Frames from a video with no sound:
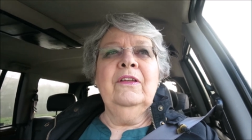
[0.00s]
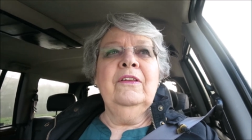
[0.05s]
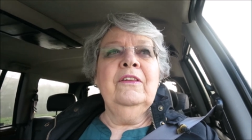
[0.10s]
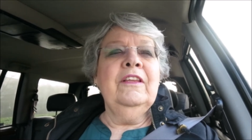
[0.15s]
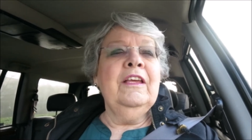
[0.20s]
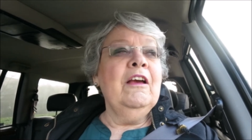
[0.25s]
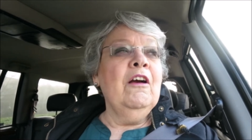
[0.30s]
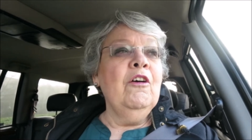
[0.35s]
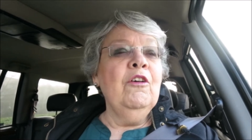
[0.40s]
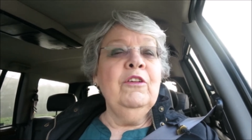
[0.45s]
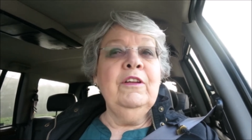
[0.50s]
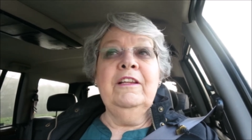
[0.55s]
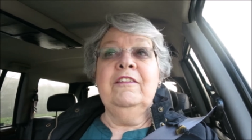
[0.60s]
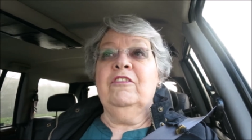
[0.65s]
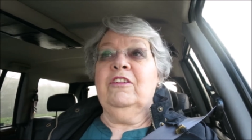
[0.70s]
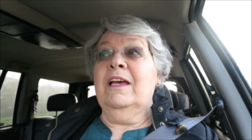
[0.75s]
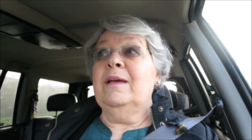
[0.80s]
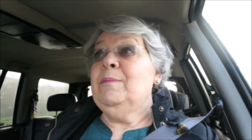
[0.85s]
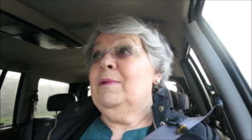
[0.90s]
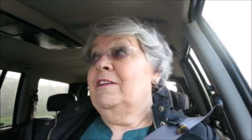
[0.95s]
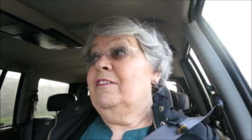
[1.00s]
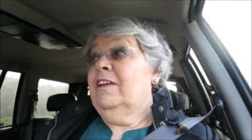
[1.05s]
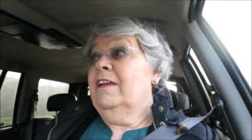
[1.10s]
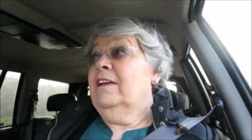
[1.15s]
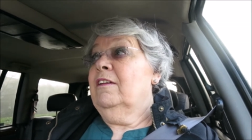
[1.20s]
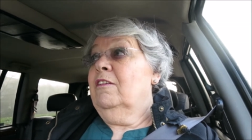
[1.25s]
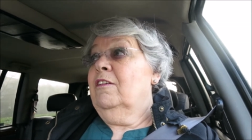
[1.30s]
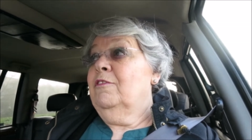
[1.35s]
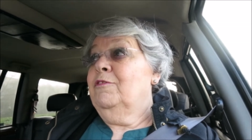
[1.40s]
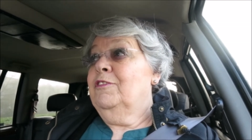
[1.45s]
the only time I
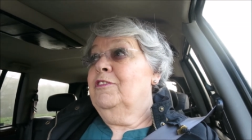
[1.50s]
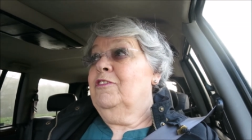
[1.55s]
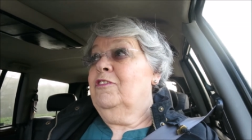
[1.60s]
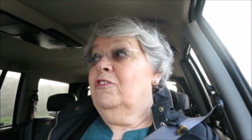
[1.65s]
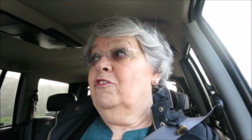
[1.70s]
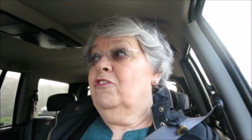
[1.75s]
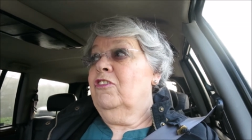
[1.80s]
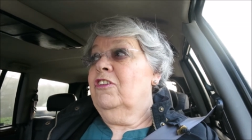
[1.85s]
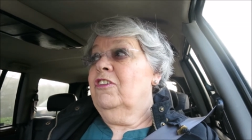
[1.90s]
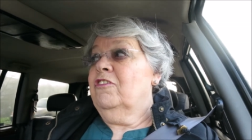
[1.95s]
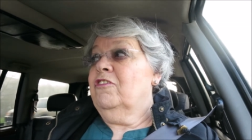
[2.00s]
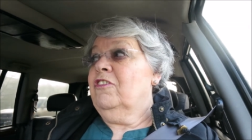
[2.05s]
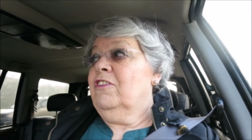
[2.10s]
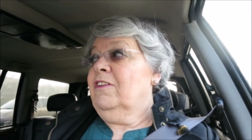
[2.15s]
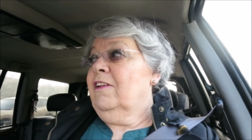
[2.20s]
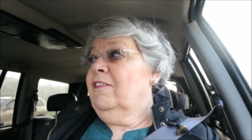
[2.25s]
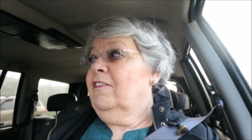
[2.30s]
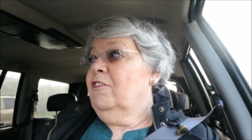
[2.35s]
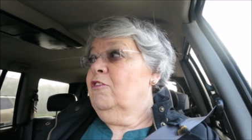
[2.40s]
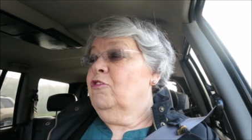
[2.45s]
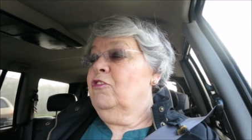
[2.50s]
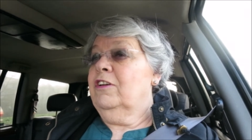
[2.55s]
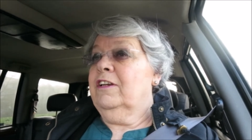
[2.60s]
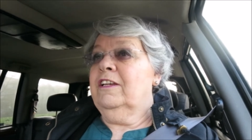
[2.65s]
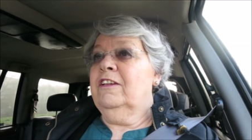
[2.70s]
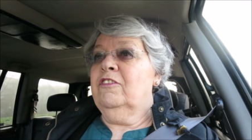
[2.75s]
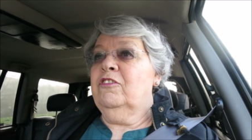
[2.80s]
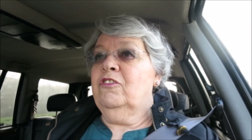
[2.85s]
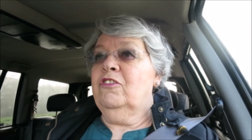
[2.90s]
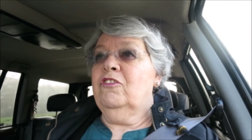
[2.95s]
take it off is to charge it. And the
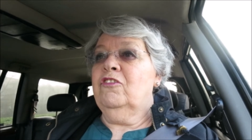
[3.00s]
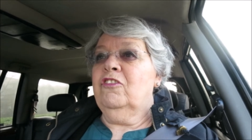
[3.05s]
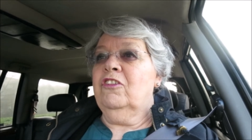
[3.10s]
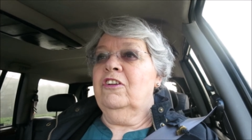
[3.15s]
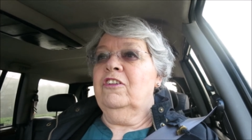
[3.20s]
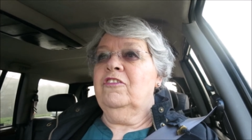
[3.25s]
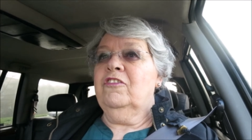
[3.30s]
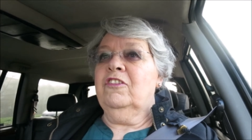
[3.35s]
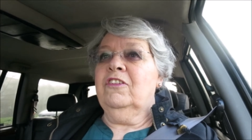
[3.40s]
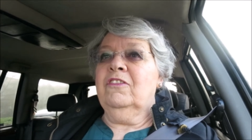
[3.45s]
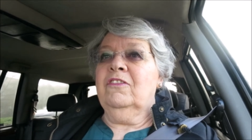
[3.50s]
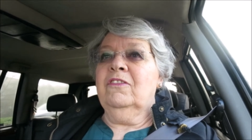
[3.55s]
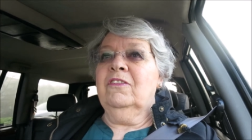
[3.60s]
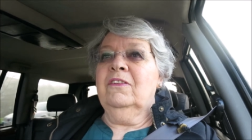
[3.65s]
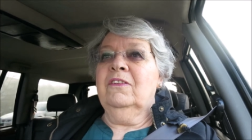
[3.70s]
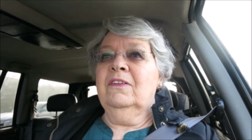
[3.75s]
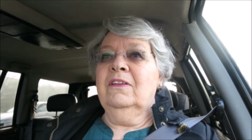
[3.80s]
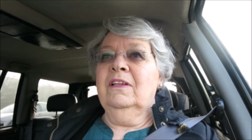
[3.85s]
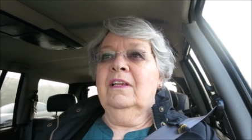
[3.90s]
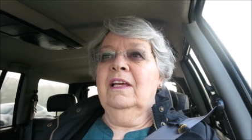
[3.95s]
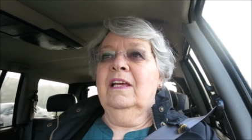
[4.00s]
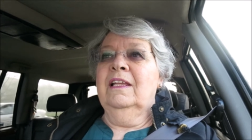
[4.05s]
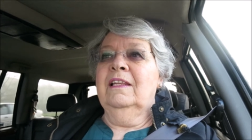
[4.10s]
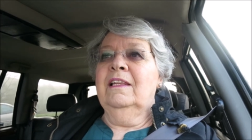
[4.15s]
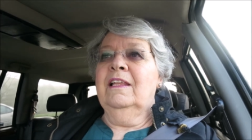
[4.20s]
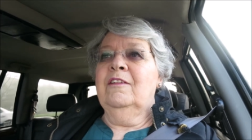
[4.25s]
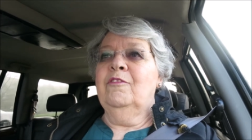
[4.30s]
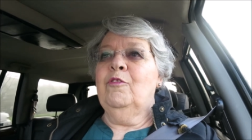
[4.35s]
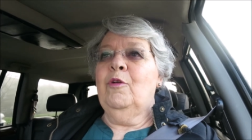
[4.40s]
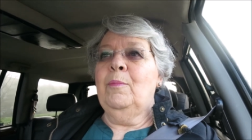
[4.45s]
trick is to charge it
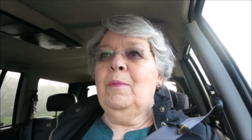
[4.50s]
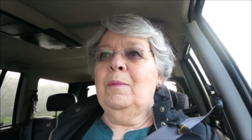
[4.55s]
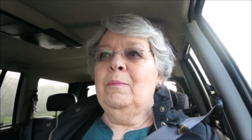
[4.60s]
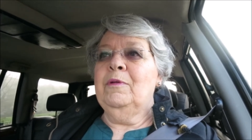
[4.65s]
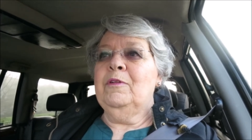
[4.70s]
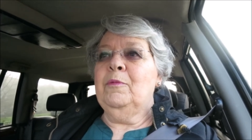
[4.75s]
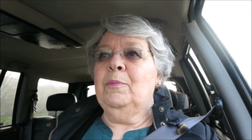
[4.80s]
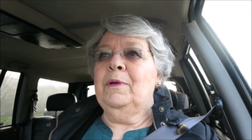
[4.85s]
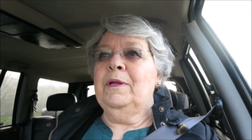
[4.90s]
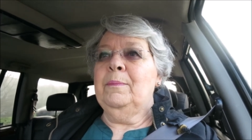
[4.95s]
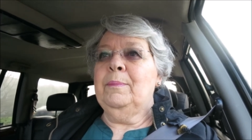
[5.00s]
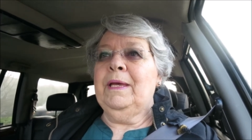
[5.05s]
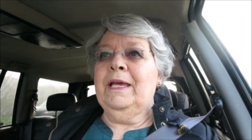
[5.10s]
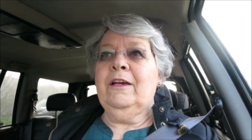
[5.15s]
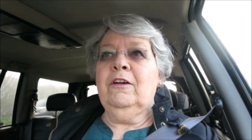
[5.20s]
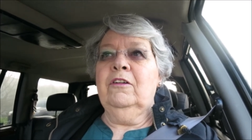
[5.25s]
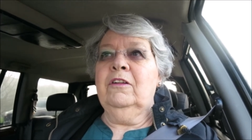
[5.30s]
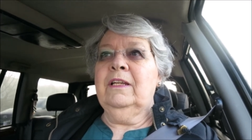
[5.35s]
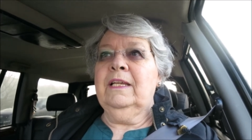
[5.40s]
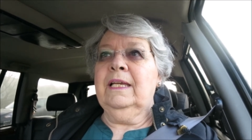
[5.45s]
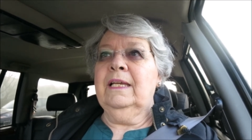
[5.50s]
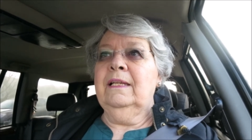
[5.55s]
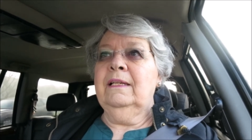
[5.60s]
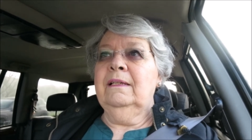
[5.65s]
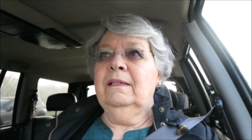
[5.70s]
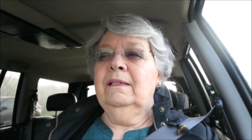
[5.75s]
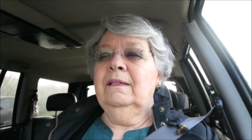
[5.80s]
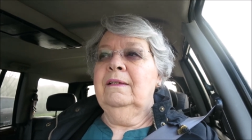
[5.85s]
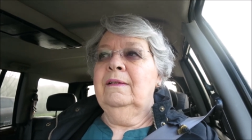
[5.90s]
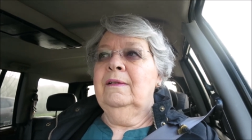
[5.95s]
and then remember to put it back on again.